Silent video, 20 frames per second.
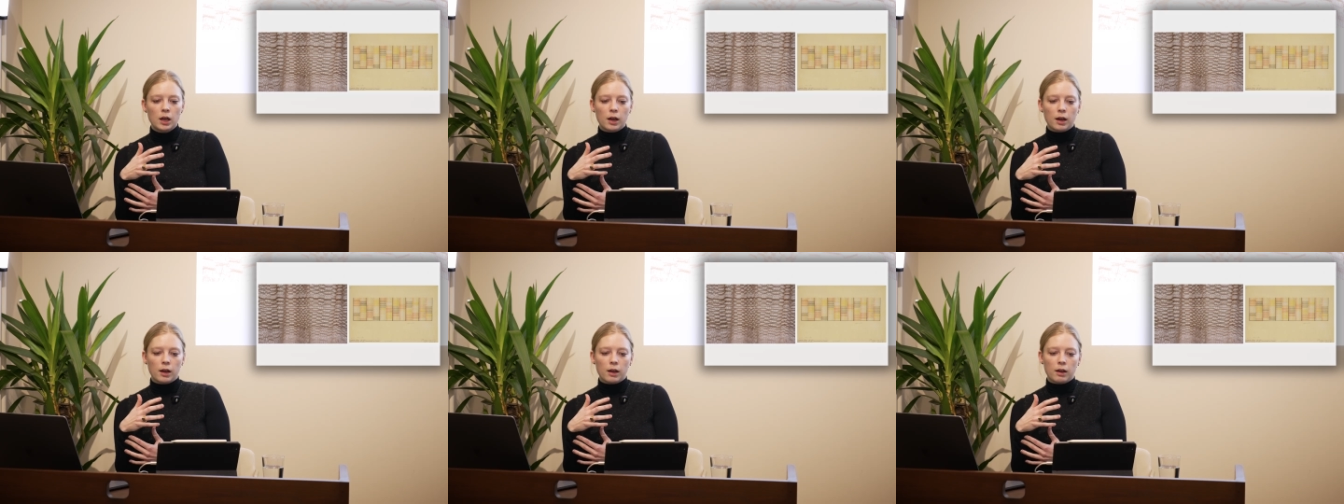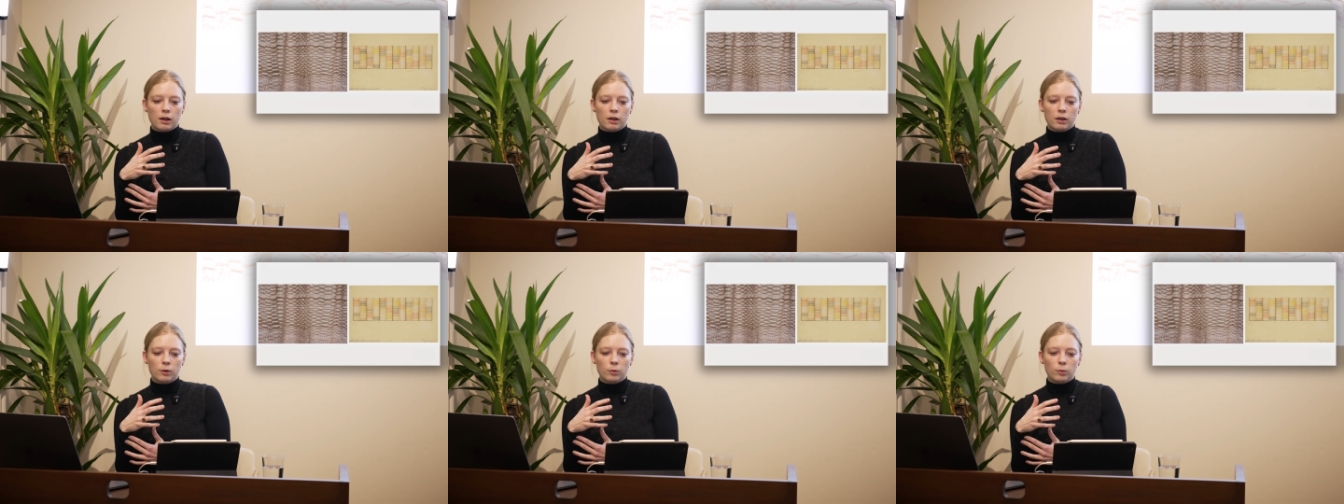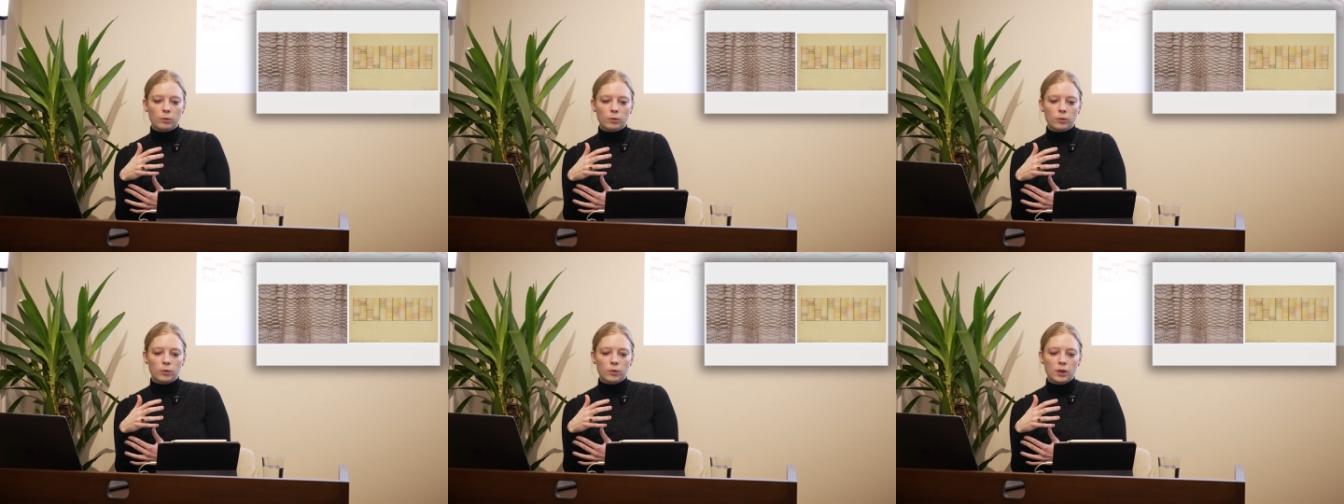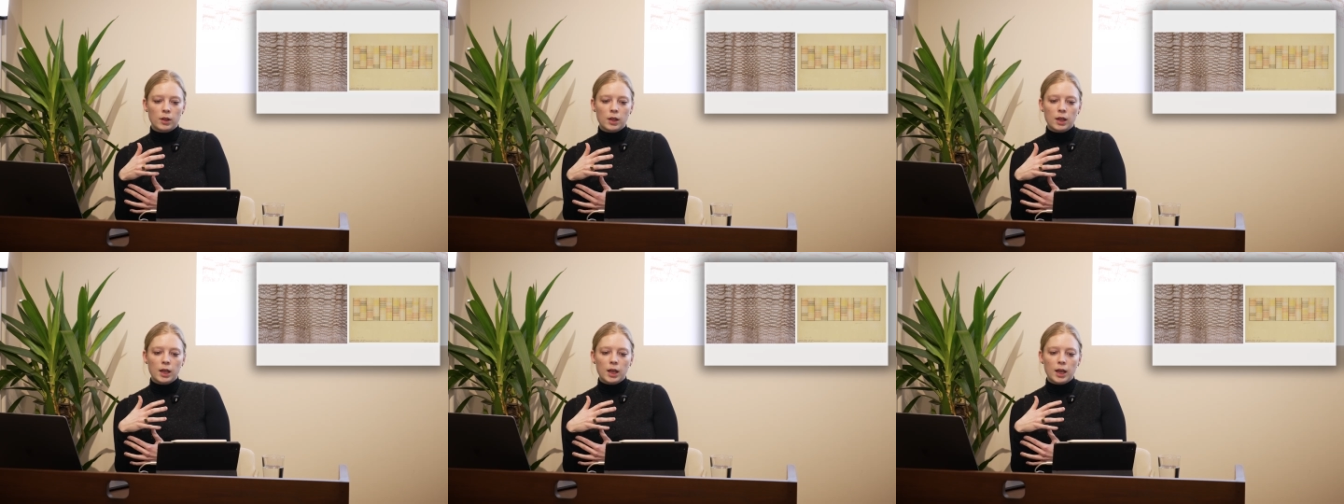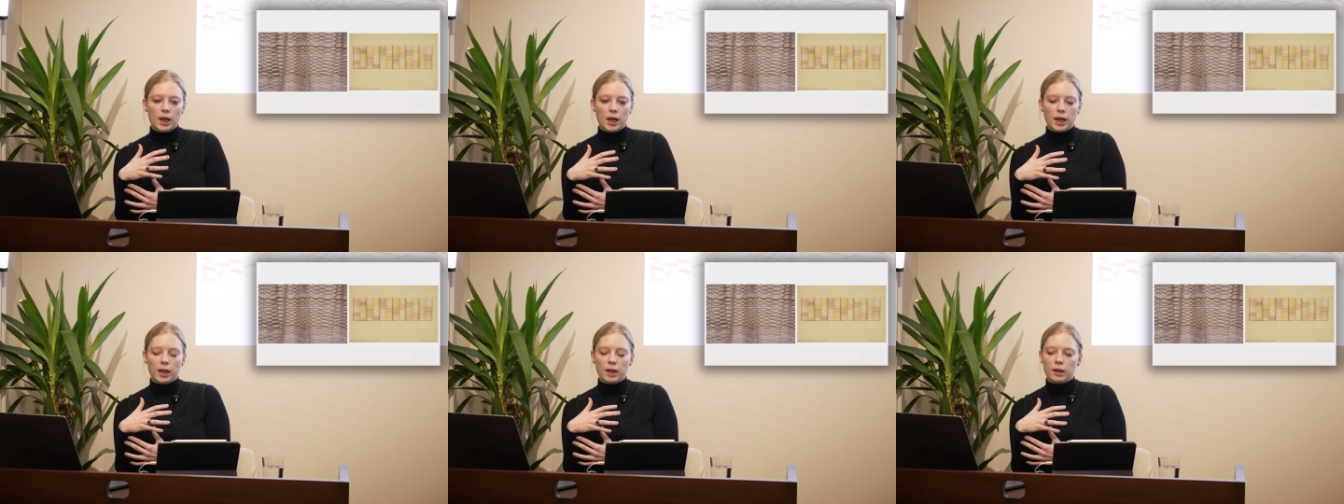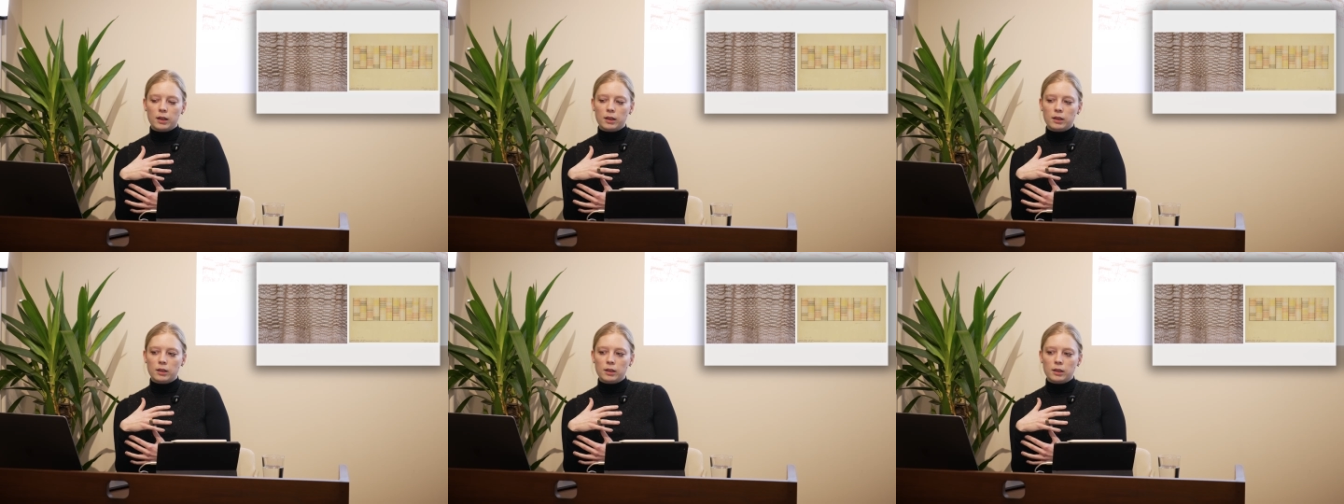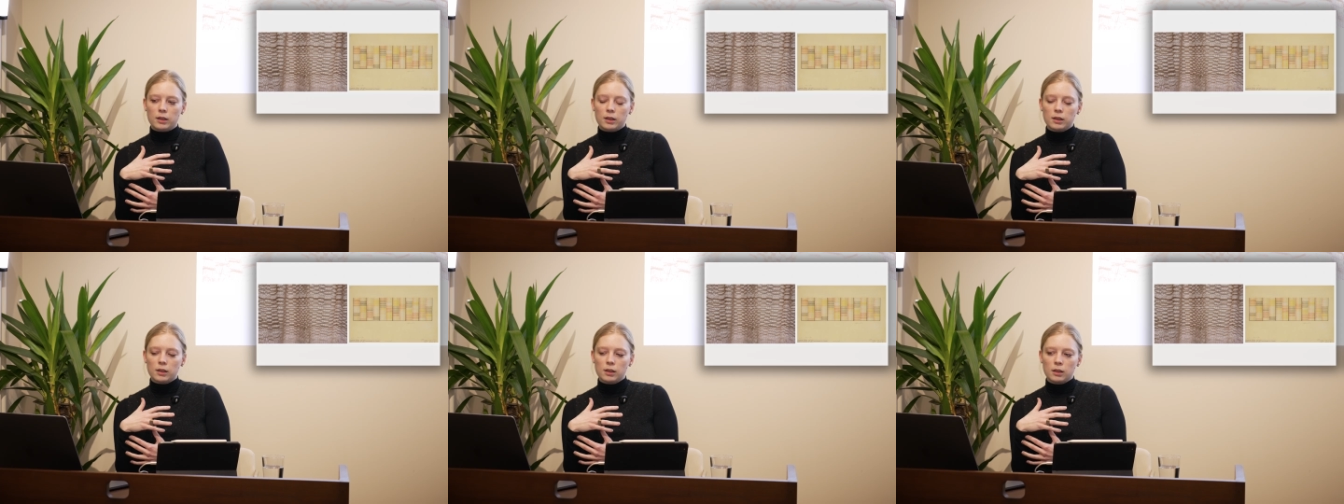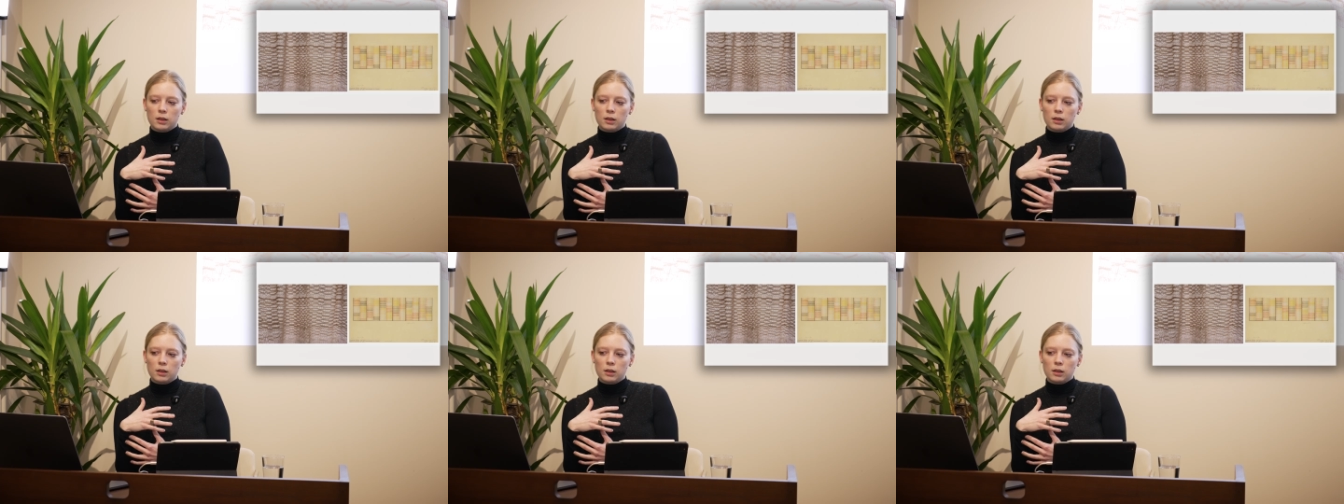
And